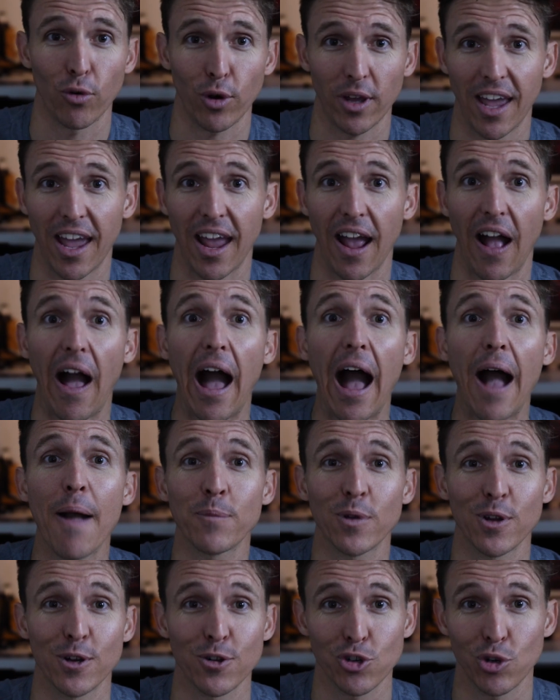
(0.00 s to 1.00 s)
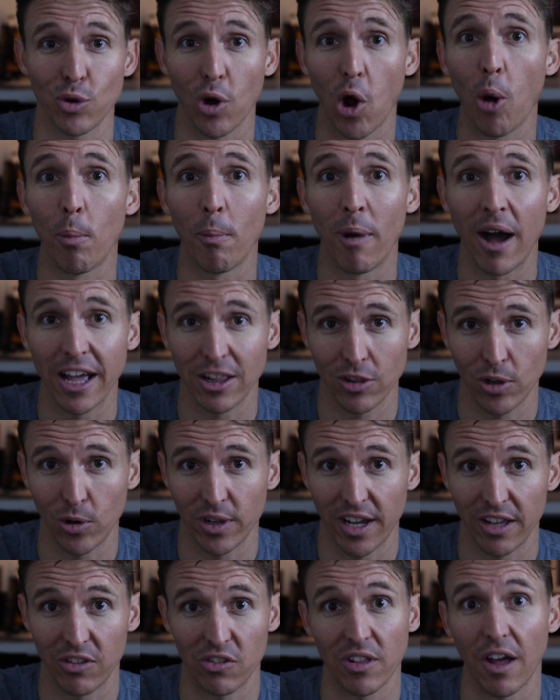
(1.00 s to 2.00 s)
4K, I'm gonna shoot all my low
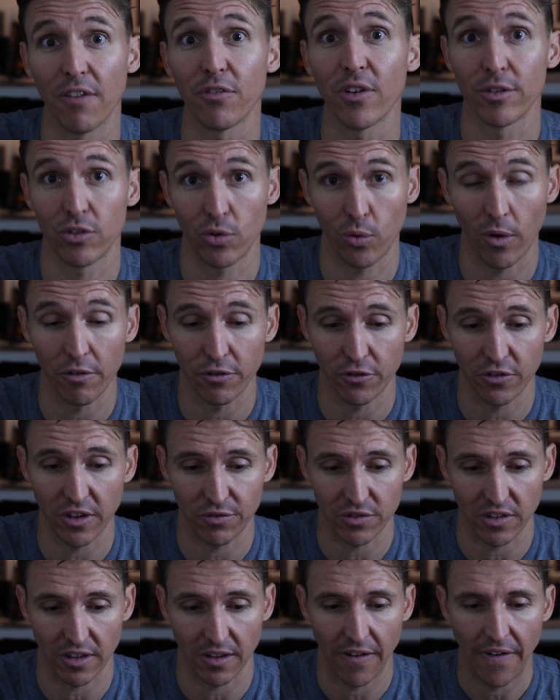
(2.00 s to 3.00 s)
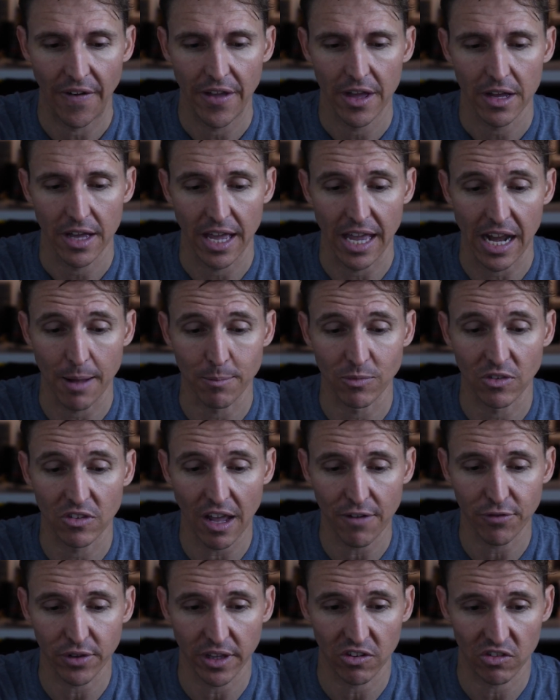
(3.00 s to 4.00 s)
light stuff at 1250, and I'm
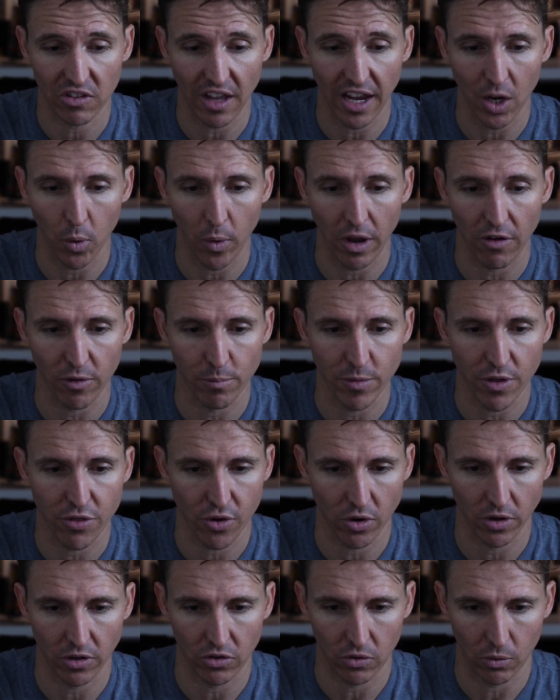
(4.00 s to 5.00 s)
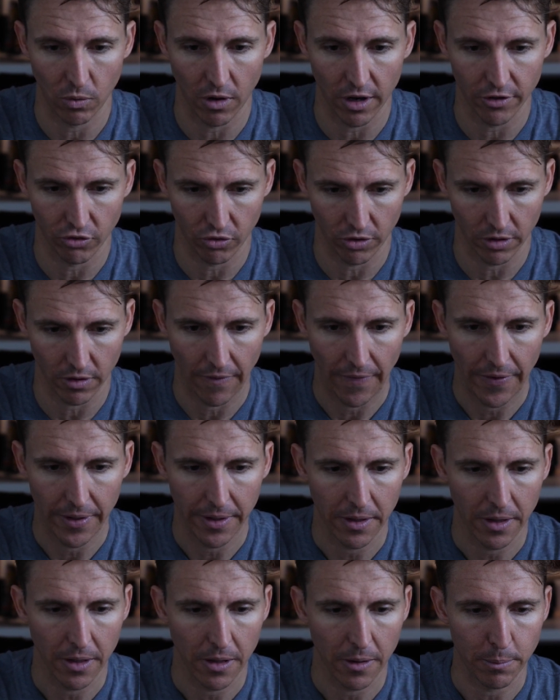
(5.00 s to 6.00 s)
definitely staying away from the 3200
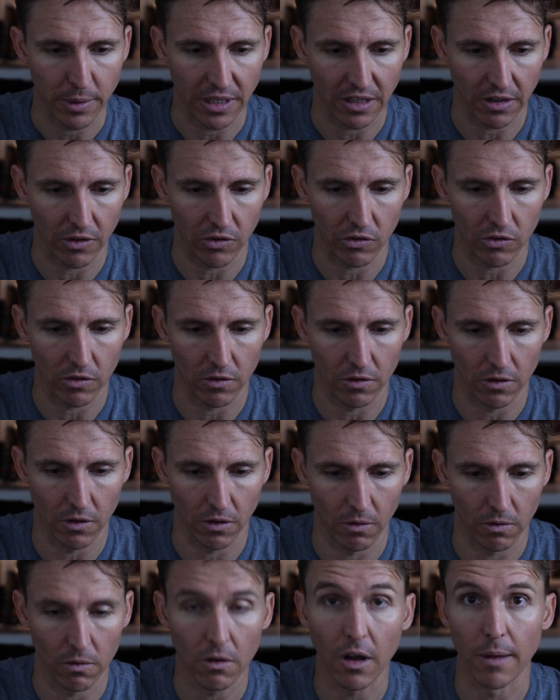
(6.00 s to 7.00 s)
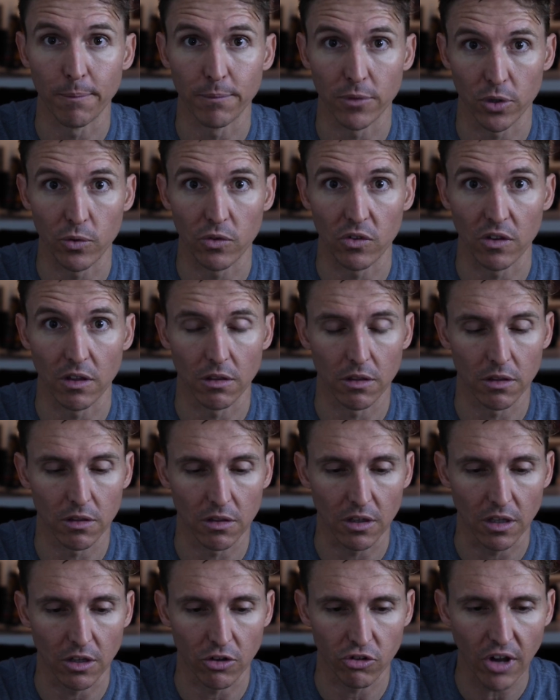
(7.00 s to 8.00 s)
because you know I'm losing
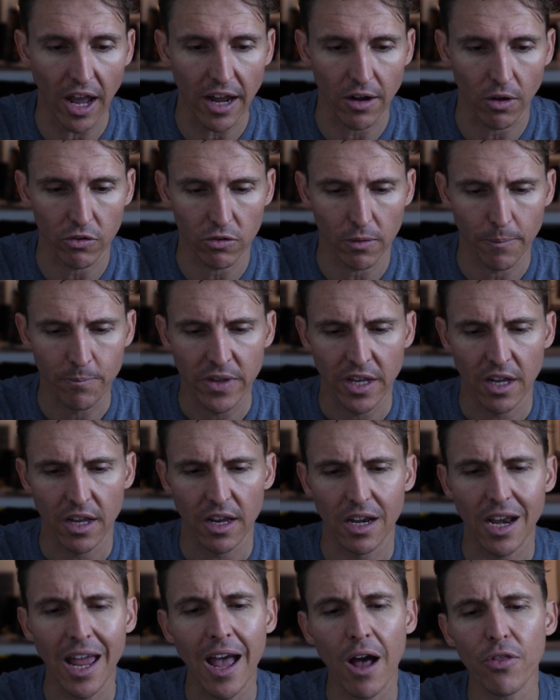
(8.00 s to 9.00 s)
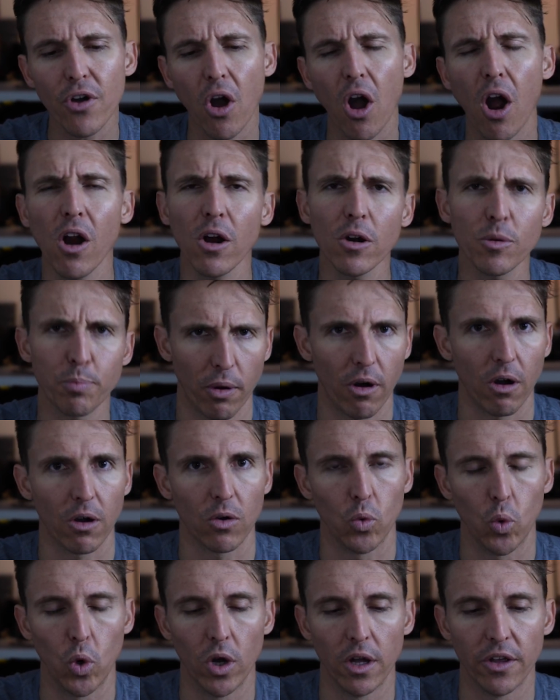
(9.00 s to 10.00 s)
the shadows. Now the hard
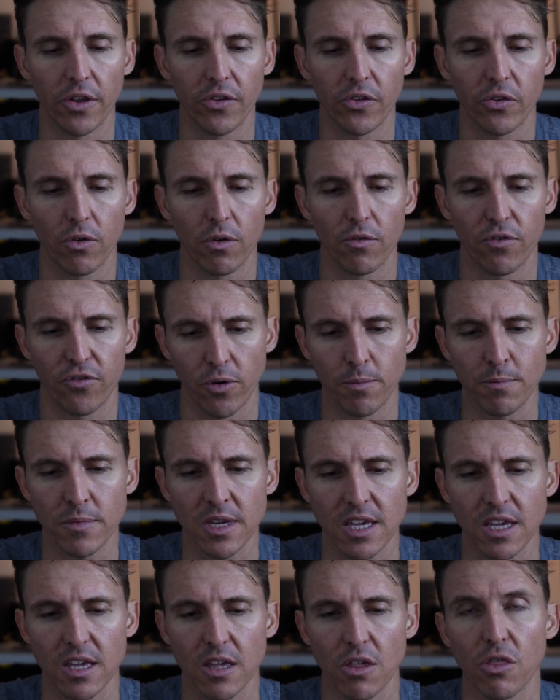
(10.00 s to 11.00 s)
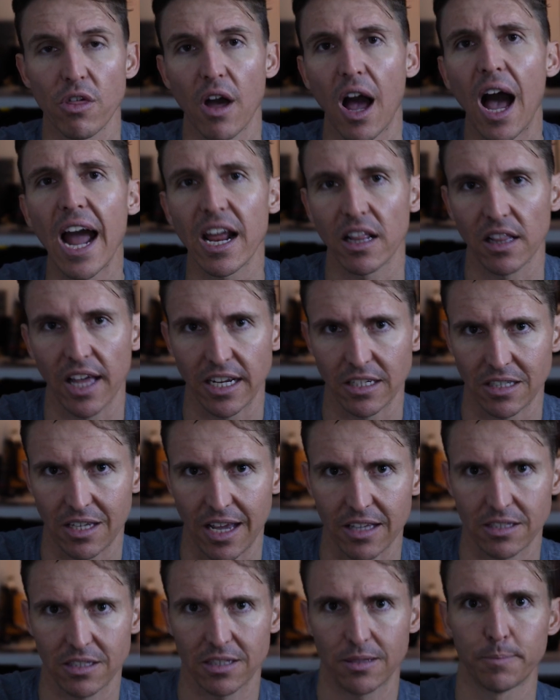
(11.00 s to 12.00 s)
part was for me the highlight
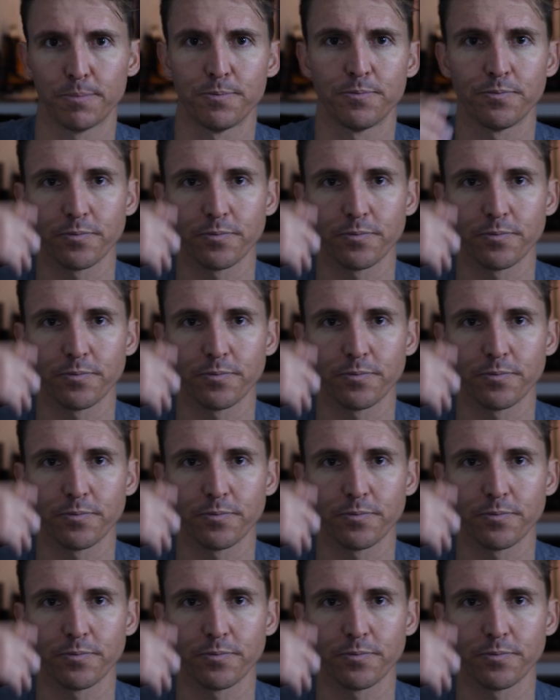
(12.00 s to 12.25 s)
test.